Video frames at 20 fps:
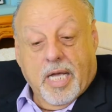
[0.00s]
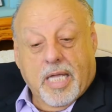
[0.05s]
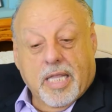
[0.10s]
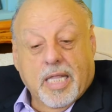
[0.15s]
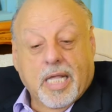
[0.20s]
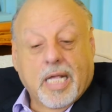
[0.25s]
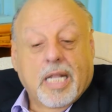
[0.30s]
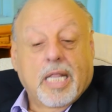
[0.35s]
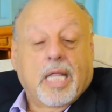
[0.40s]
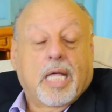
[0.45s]
and
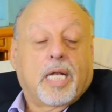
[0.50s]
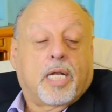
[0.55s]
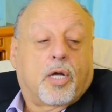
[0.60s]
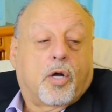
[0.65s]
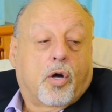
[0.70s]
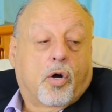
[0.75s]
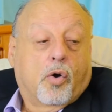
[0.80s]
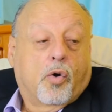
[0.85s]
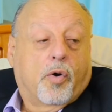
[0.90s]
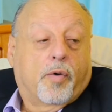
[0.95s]
they let
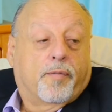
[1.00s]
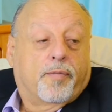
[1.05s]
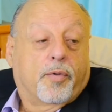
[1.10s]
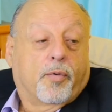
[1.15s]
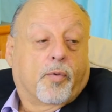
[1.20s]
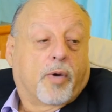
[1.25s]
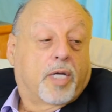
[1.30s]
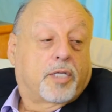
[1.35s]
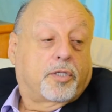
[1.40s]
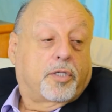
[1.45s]
go of the
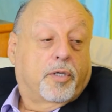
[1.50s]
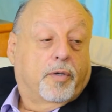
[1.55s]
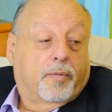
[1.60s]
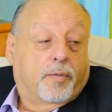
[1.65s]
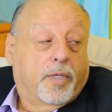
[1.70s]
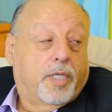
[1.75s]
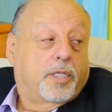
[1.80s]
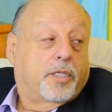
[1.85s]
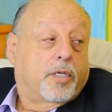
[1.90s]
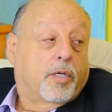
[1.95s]
Western
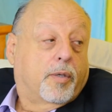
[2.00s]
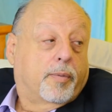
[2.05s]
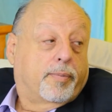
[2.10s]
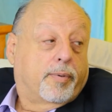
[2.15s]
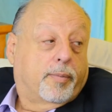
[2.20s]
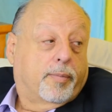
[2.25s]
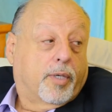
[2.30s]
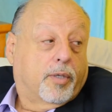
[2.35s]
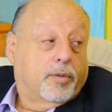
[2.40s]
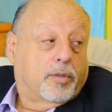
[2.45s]
Regional
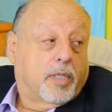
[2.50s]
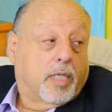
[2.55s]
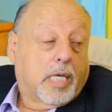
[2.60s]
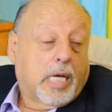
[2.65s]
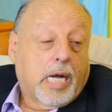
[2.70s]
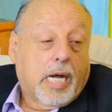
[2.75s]
promotion guy.